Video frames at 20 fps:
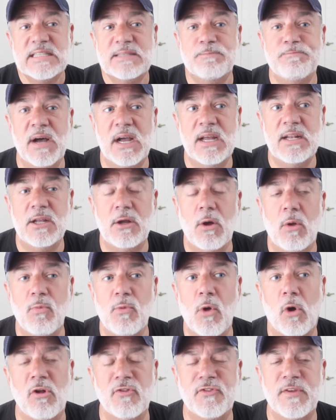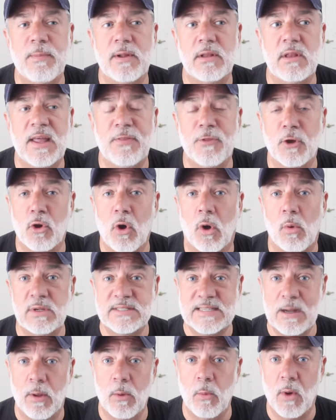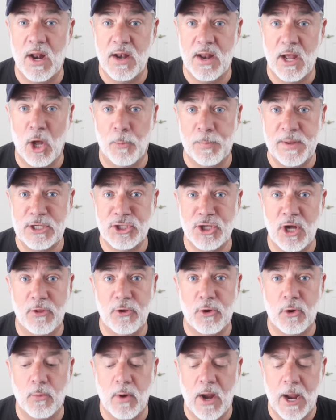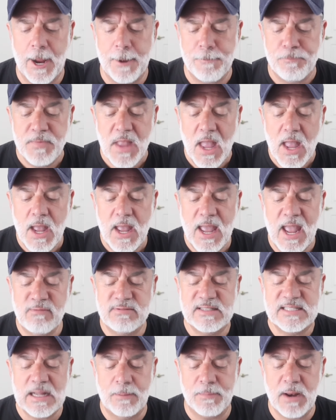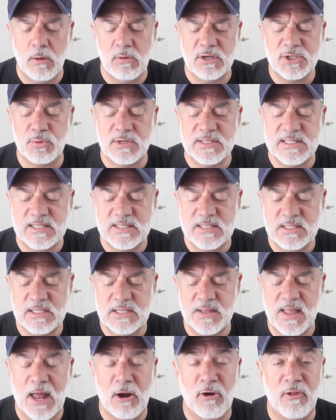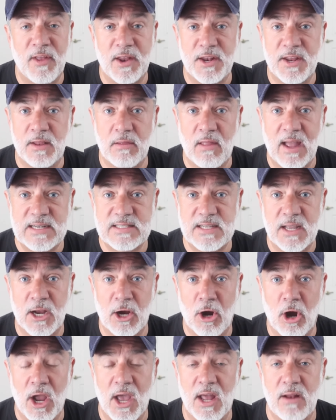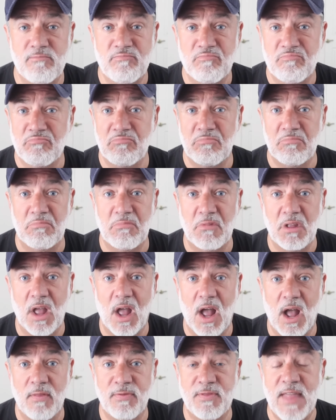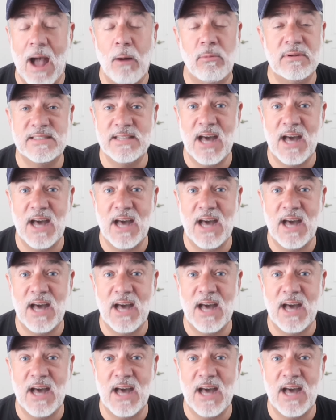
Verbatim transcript: But ultimately, the goal was that we wanted to help each other, right? If somebody was resistant to that or they didn't like to hear it, that was